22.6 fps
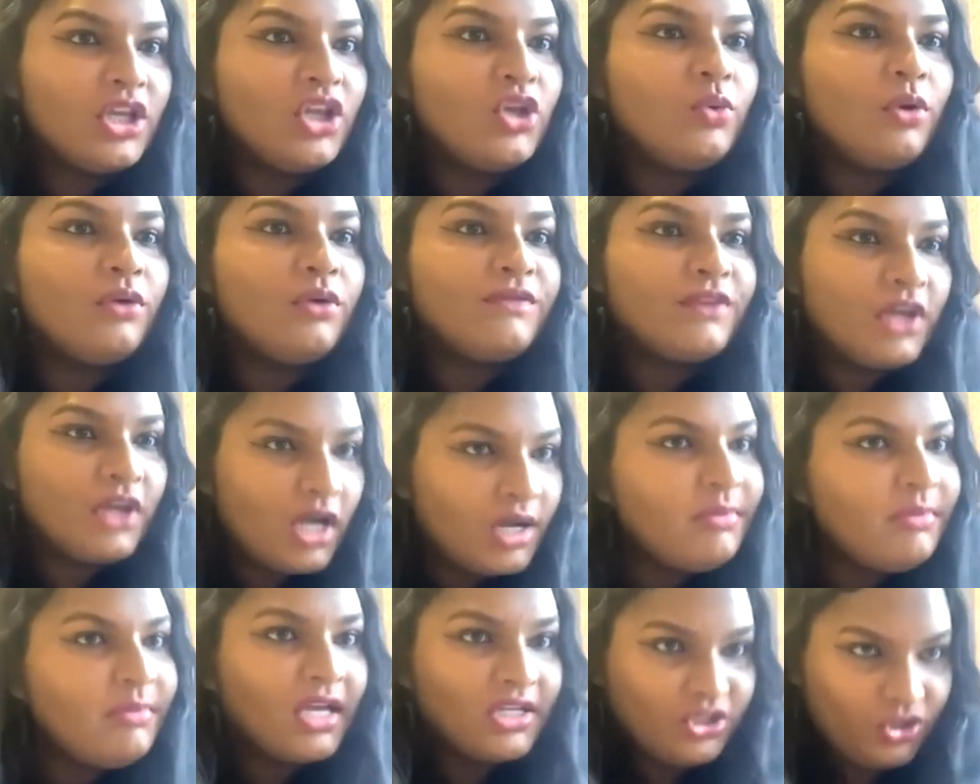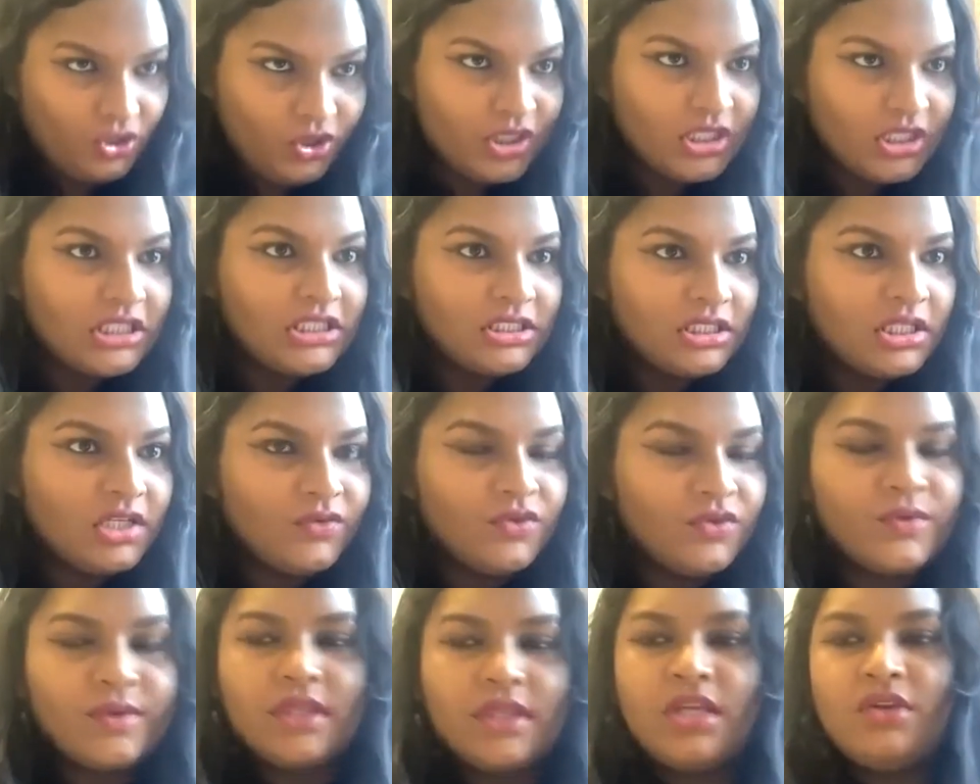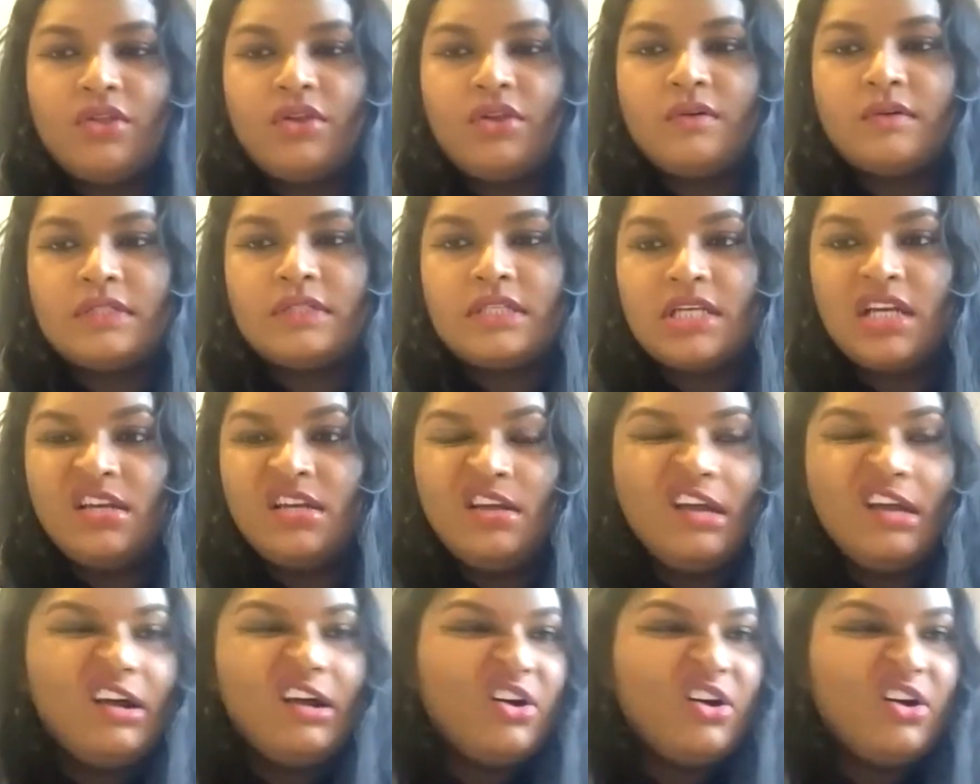you overcome that hurdle if you're in the authority,